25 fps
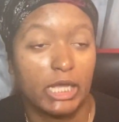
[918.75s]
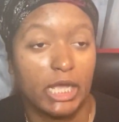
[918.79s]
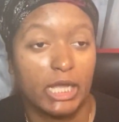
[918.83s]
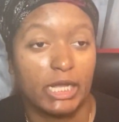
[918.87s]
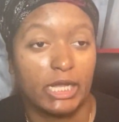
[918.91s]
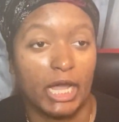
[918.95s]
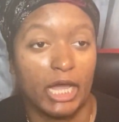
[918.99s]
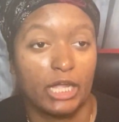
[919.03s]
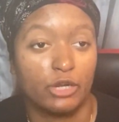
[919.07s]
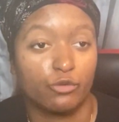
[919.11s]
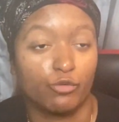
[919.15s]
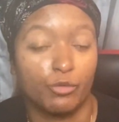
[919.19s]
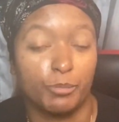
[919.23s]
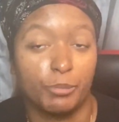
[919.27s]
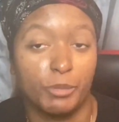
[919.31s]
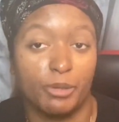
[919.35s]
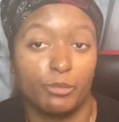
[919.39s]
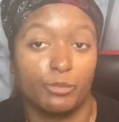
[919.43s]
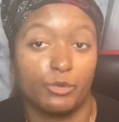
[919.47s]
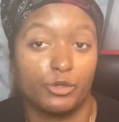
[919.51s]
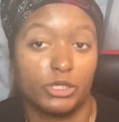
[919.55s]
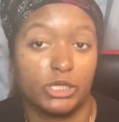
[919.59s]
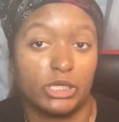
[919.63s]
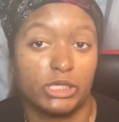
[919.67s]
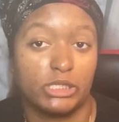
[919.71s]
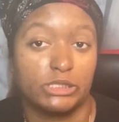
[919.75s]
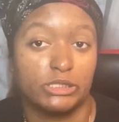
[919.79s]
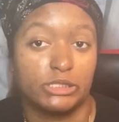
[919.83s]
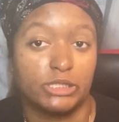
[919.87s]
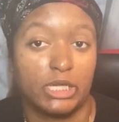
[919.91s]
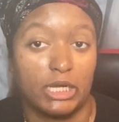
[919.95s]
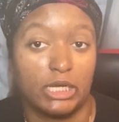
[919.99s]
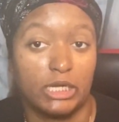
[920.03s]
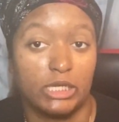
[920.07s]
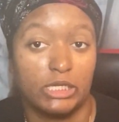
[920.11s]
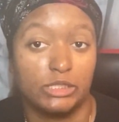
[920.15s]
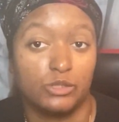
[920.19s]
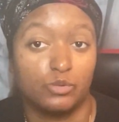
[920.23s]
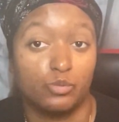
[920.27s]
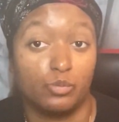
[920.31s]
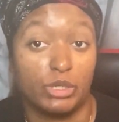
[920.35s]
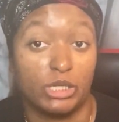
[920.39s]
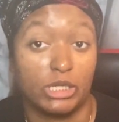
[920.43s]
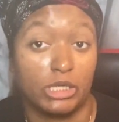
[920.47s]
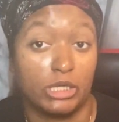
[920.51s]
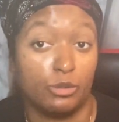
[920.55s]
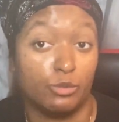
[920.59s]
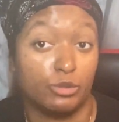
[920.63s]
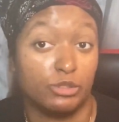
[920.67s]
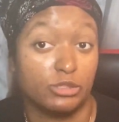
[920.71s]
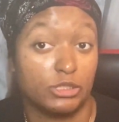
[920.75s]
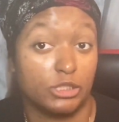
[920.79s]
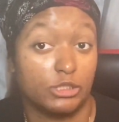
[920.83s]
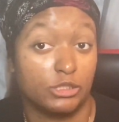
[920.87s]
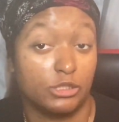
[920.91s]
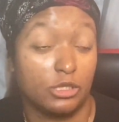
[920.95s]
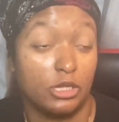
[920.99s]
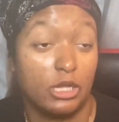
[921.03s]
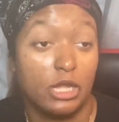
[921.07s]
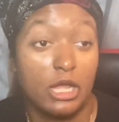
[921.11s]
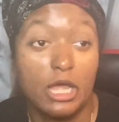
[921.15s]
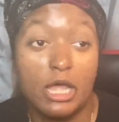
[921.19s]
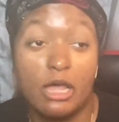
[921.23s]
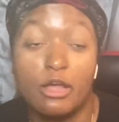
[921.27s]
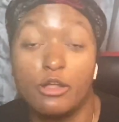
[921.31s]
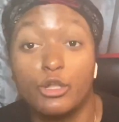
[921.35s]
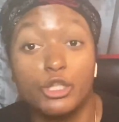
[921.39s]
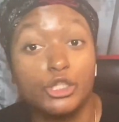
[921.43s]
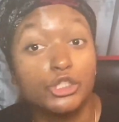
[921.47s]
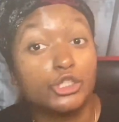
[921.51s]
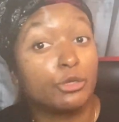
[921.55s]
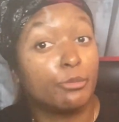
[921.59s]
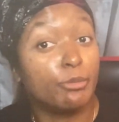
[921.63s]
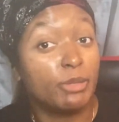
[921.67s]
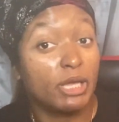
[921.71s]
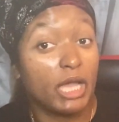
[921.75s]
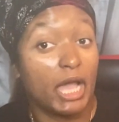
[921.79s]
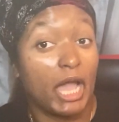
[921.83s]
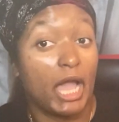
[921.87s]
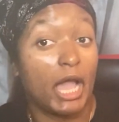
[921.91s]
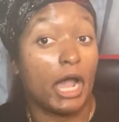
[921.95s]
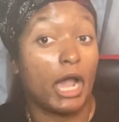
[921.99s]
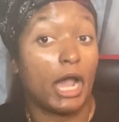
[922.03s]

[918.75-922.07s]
and kind of remembered his days when he was to me,